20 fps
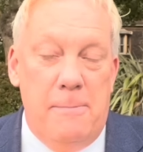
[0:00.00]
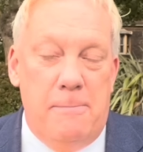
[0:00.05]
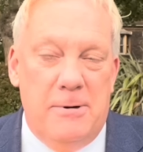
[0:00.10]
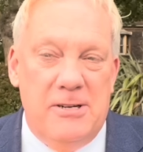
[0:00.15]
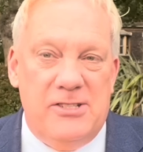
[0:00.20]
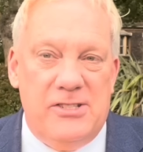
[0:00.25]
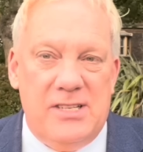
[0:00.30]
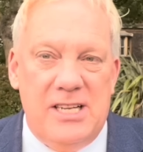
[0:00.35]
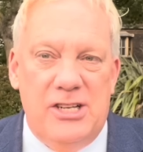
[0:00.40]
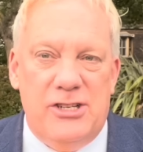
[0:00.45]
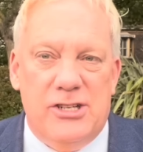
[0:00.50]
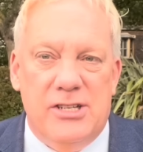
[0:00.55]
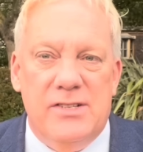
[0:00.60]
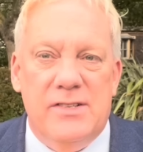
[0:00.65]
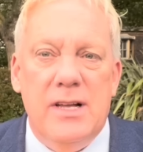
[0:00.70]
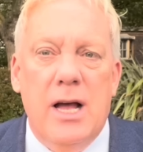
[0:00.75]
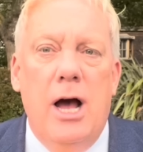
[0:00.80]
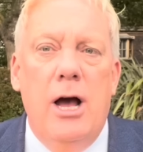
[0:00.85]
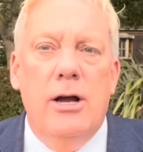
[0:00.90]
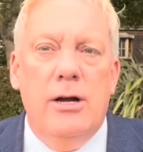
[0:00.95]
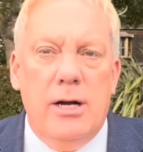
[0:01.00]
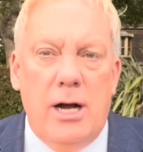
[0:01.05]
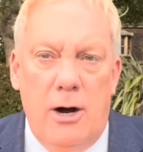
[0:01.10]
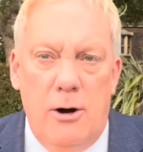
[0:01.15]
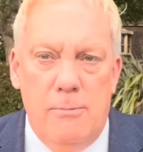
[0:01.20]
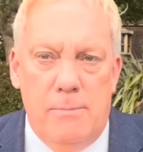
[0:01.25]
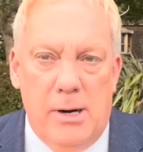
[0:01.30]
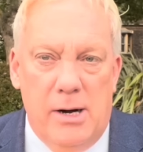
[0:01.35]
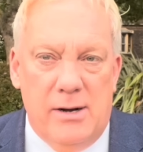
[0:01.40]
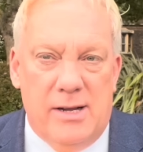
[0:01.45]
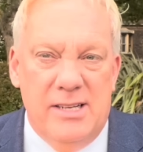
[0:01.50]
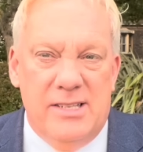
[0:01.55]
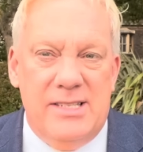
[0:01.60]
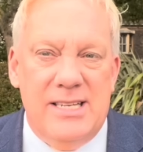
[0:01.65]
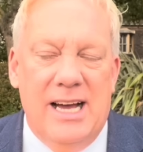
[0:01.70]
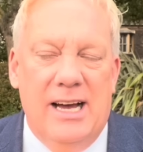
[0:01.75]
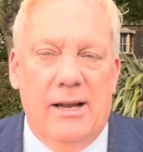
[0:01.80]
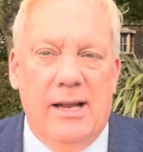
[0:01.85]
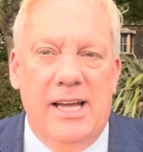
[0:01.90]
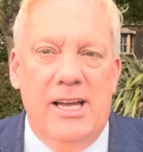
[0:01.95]
prestigious Coburg
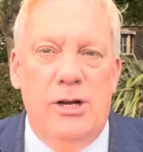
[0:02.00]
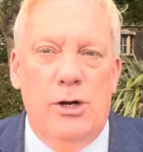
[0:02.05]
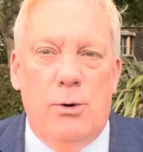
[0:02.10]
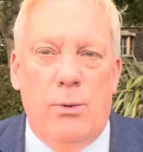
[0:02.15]
Hotel in